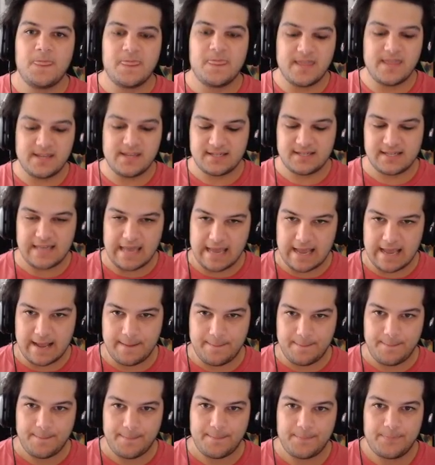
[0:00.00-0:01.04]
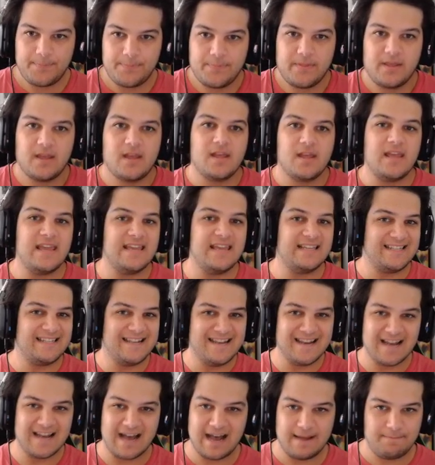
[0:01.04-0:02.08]
This game is
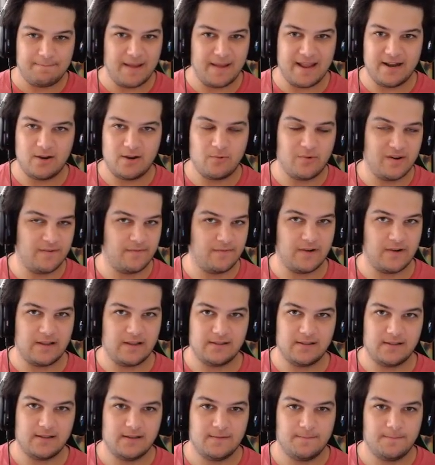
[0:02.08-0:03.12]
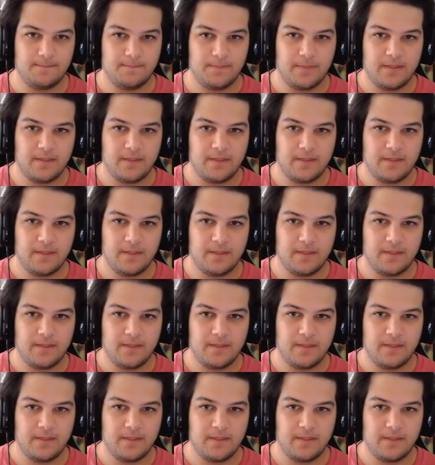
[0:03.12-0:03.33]
not pay to win friendly.